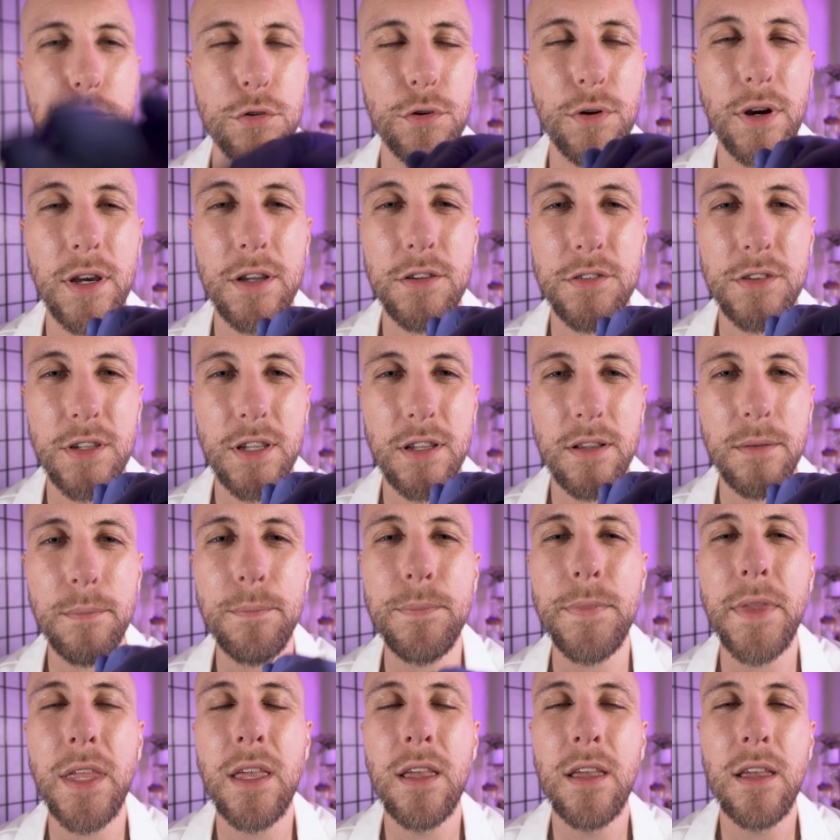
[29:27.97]
your eyes again,
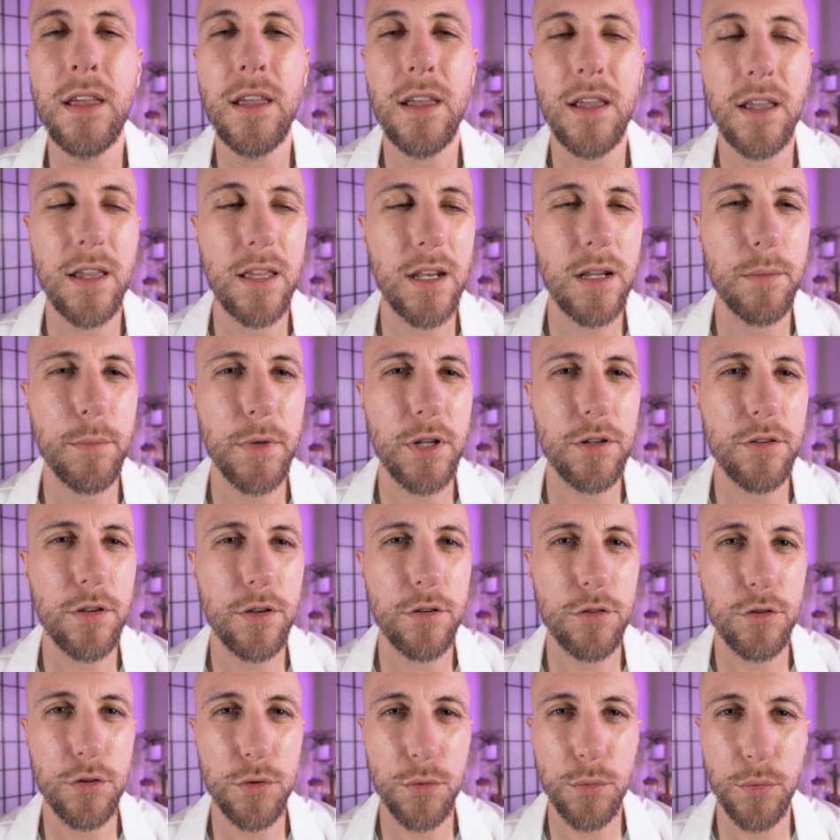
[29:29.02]
and I'm going to
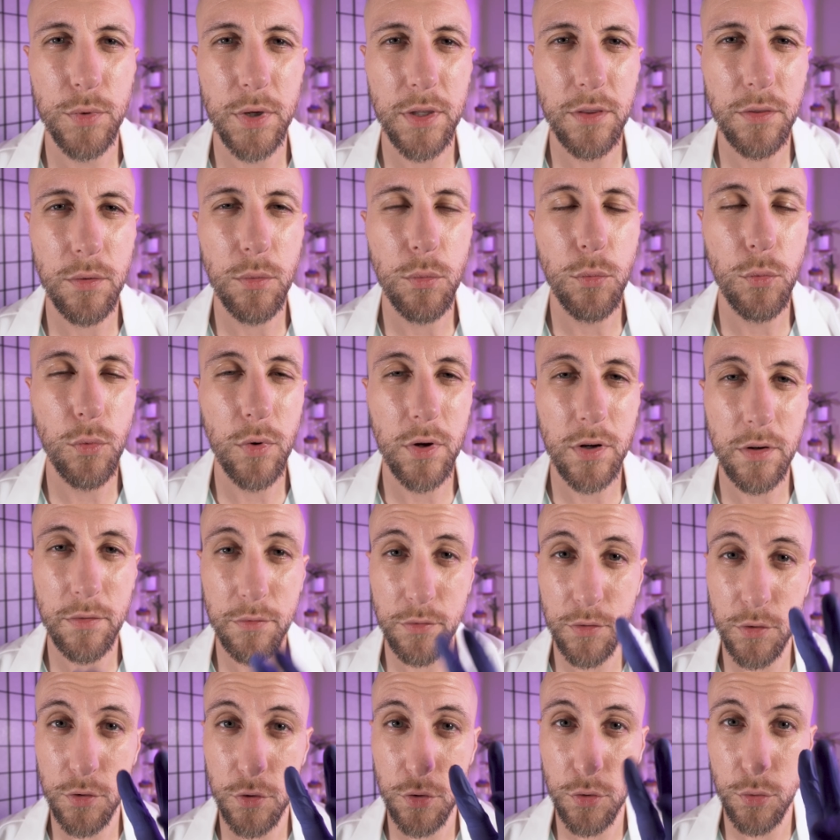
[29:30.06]
touch you with one of
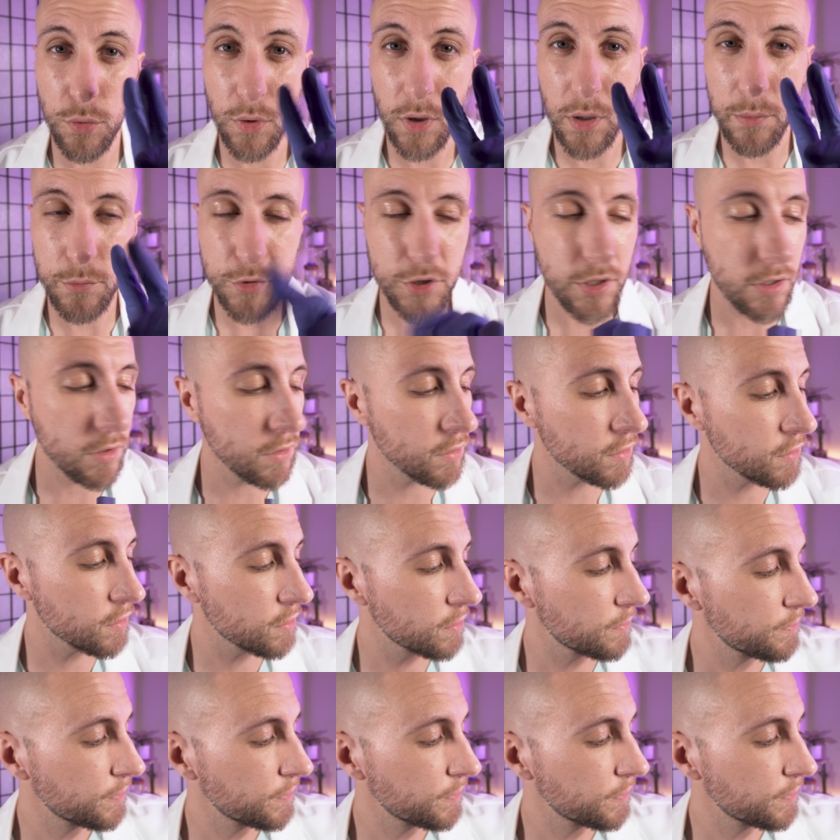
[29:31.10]
two objects.